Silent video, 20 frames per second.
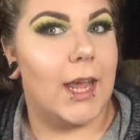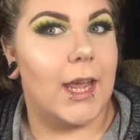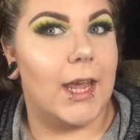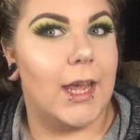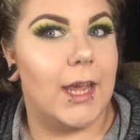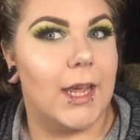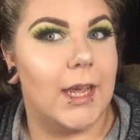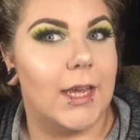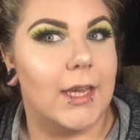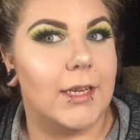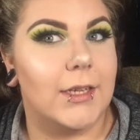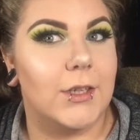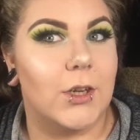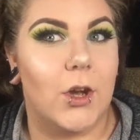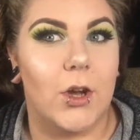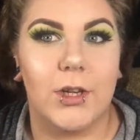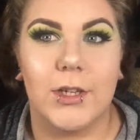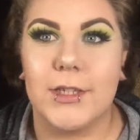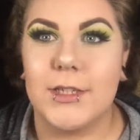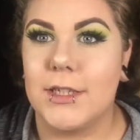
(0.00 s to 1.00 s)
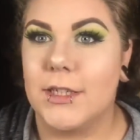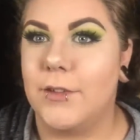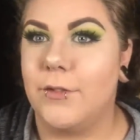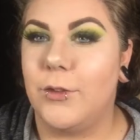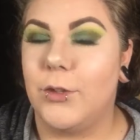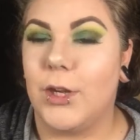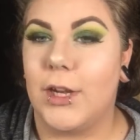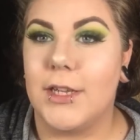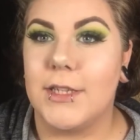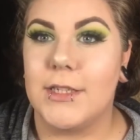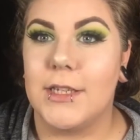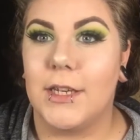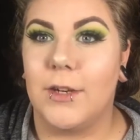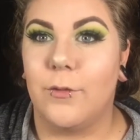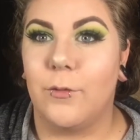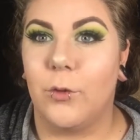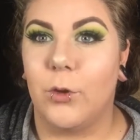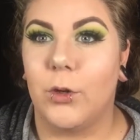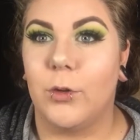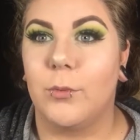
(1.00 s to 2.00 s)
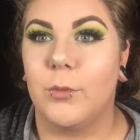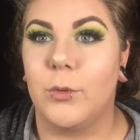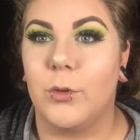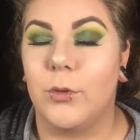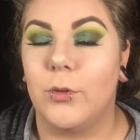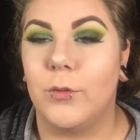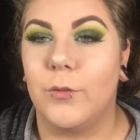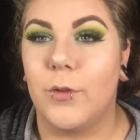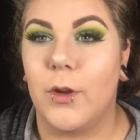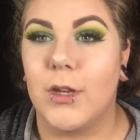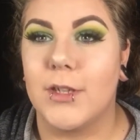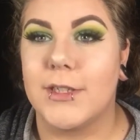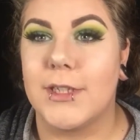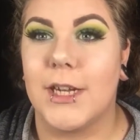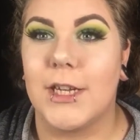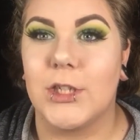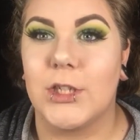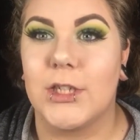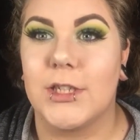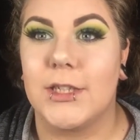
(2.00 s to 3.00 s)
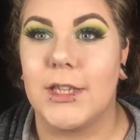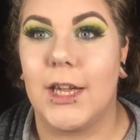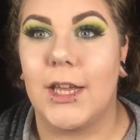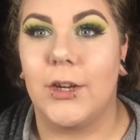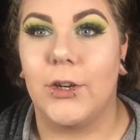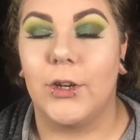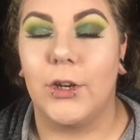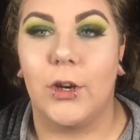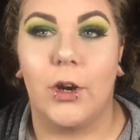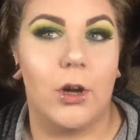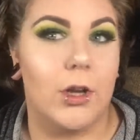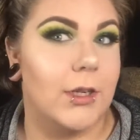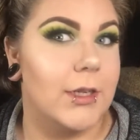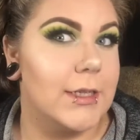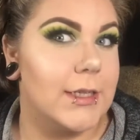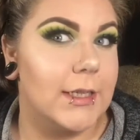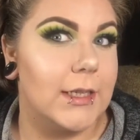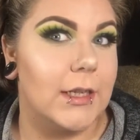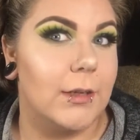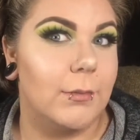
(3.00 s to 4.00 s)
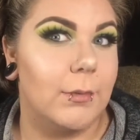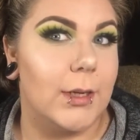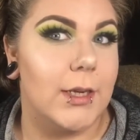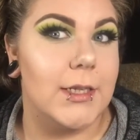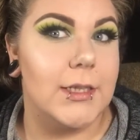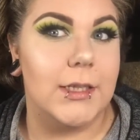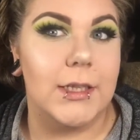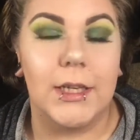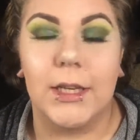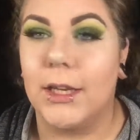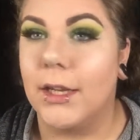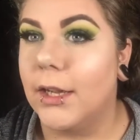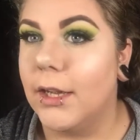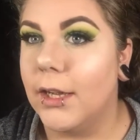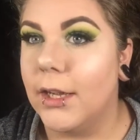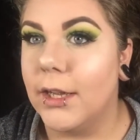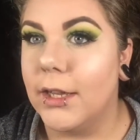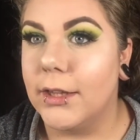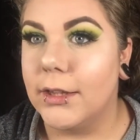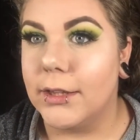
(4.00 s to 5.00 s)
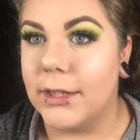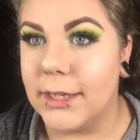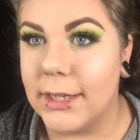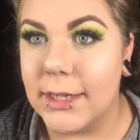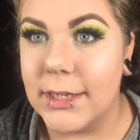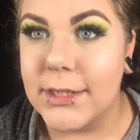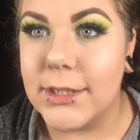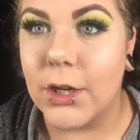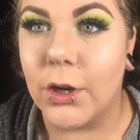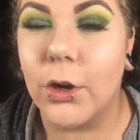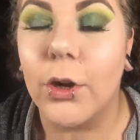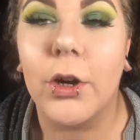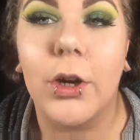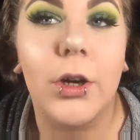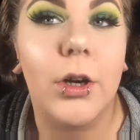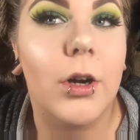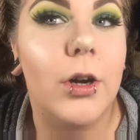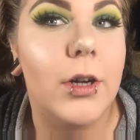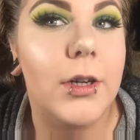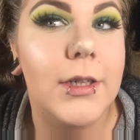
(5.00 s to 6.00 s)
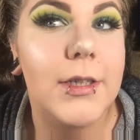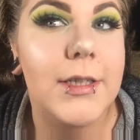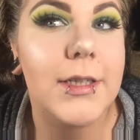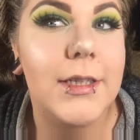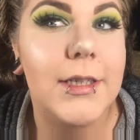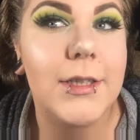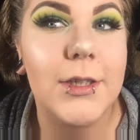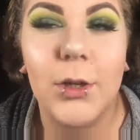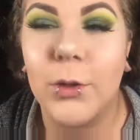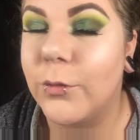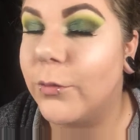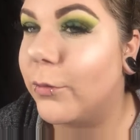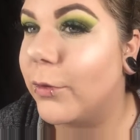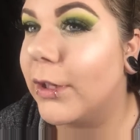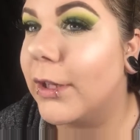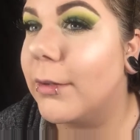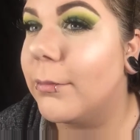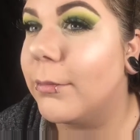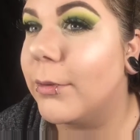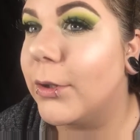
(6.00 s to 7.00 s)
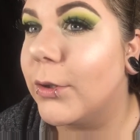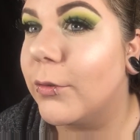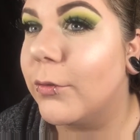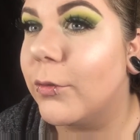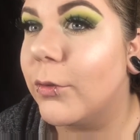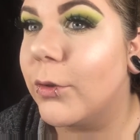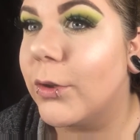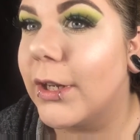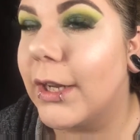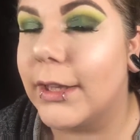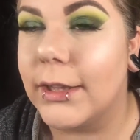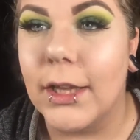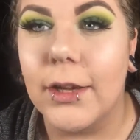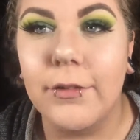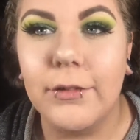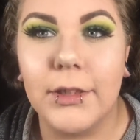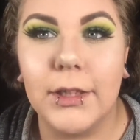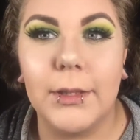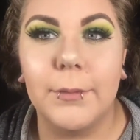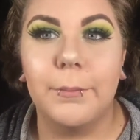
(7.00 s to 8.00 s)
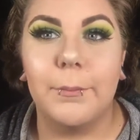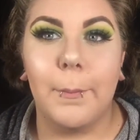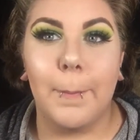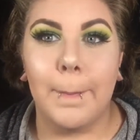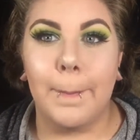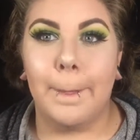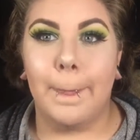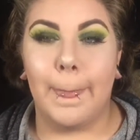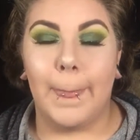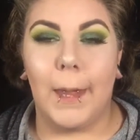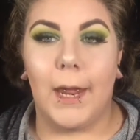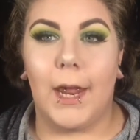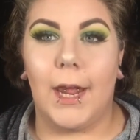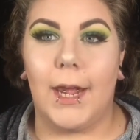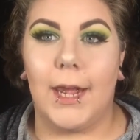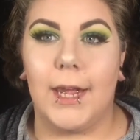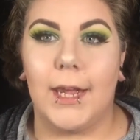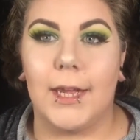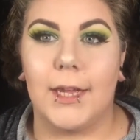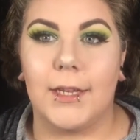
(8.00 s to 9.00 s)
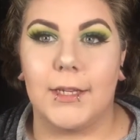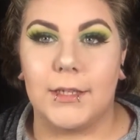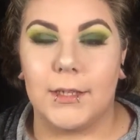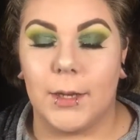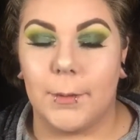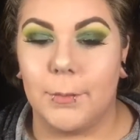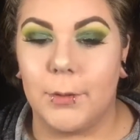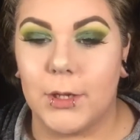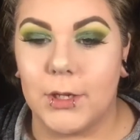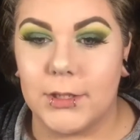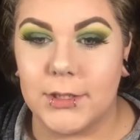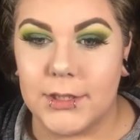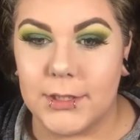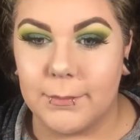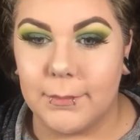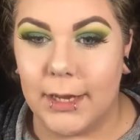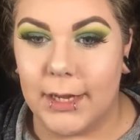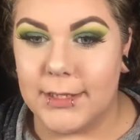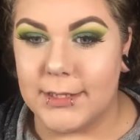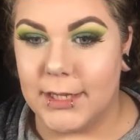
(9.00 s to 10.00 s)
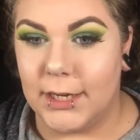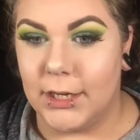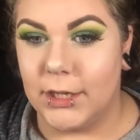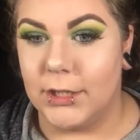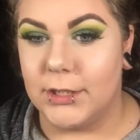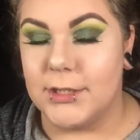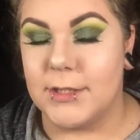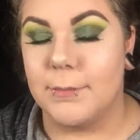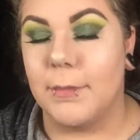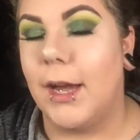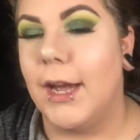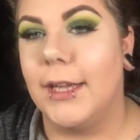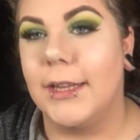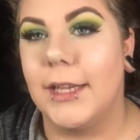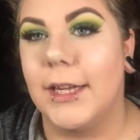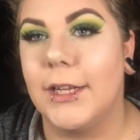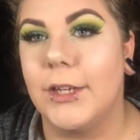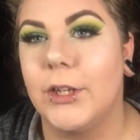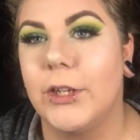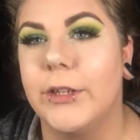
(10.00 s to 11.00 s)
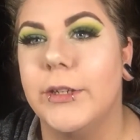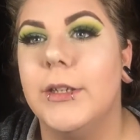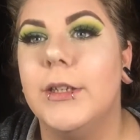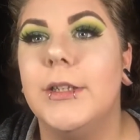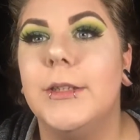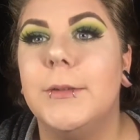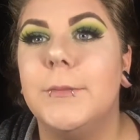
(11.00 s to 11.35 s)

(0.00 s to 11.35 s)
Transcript: and honestly, if you guys need affordable false lashes that are honestly amazing, these are honestly so freaking beautiful and I love them. And I put on some mascara and some eyeliner,